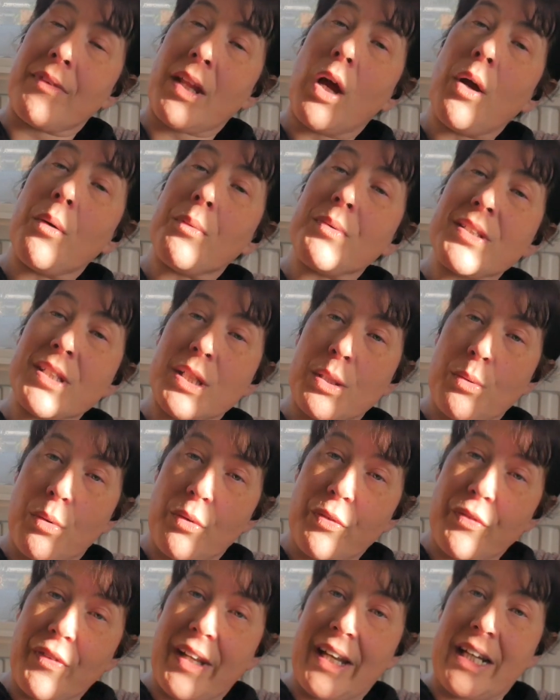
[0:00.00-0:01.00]
I will see you all
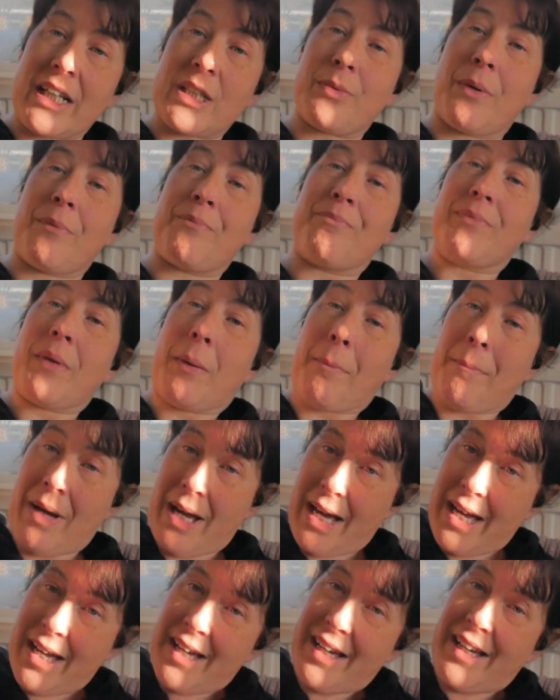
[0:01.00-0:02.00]
for the next one.
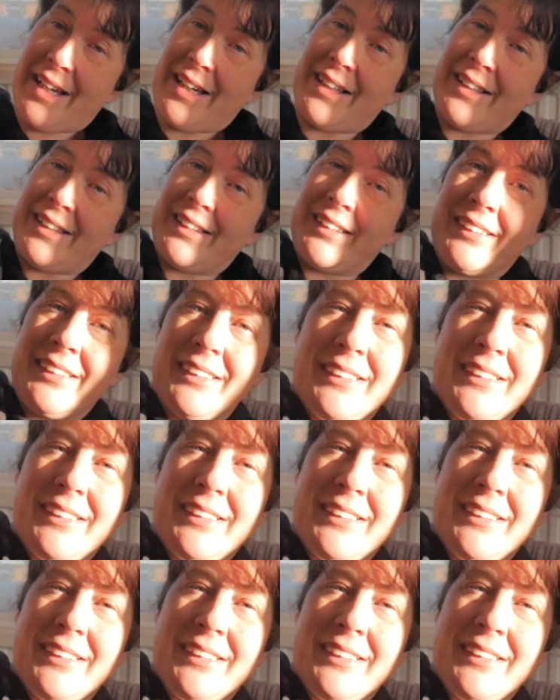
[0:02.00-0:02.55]
Bye!